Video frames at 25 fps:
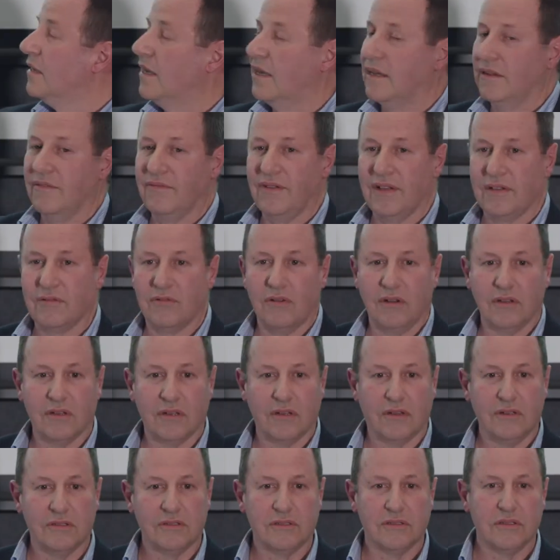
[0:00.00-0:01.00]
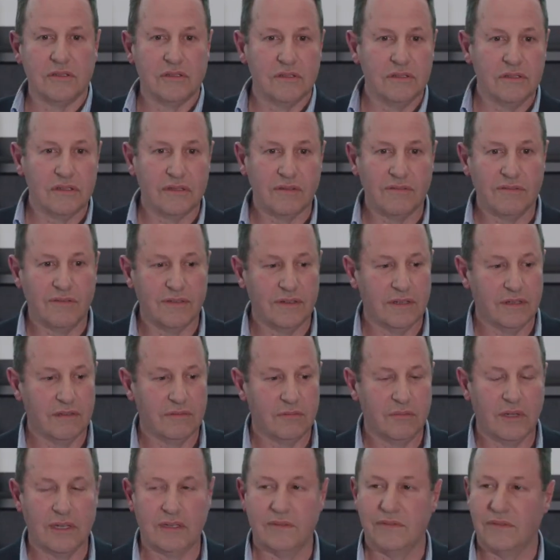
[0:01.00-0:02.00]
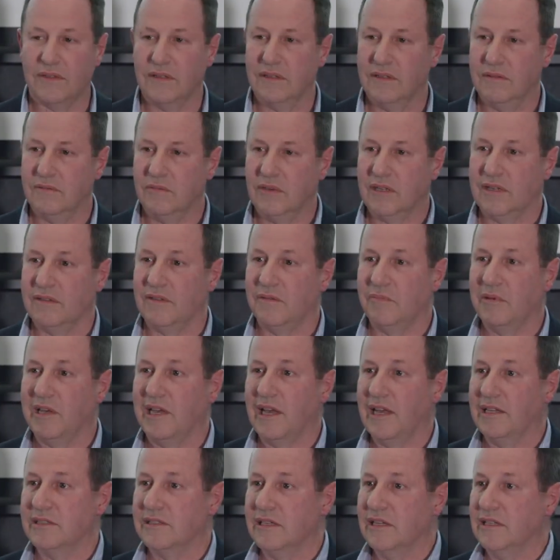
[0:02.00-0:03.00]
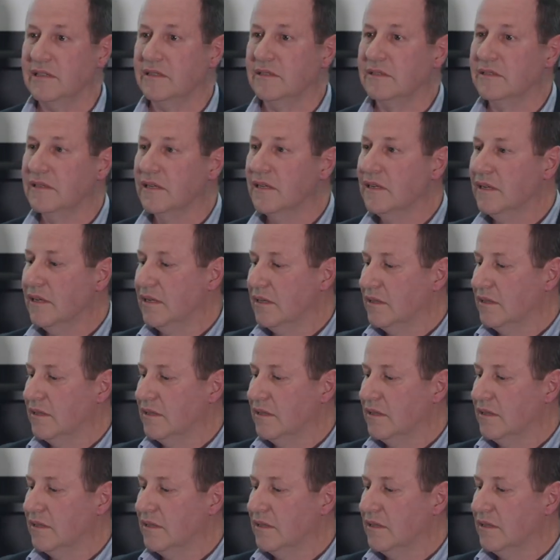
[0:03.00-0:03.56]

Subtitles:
and in fact wrote the constitution for one of the PHNs.